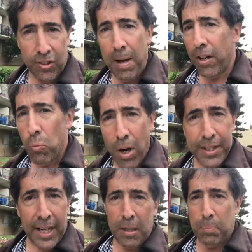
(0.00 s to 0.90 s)
No matter what,
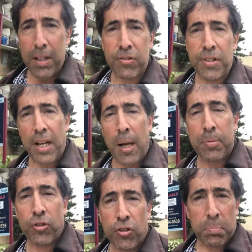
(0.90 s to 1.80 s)
you got to bust through the
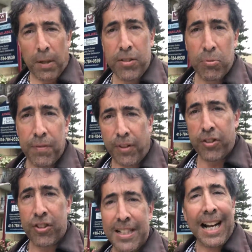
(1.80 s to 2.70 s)
obstacles, bust through
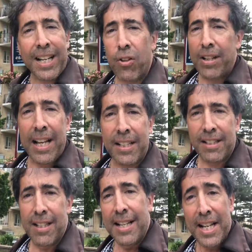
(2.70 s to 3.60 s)
adversity, you got to go get it.
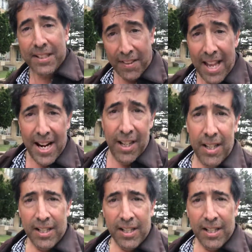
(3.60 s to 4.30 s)
It's there.